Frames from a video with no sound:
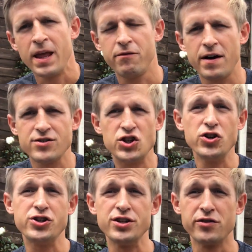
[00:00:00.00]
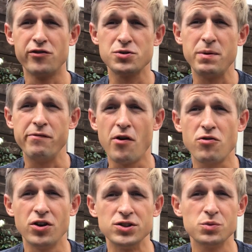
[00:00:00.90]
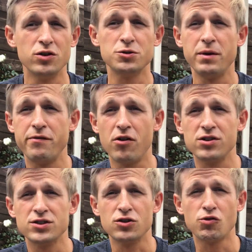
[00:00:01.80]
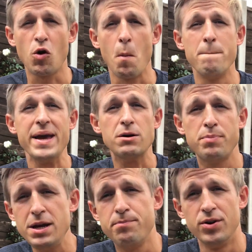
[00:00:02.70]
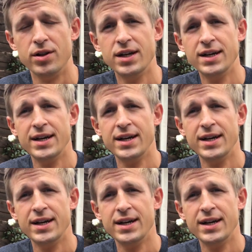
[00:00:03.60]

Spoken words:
In fact, churches ought to be focused. We ought to be focused on growing big people.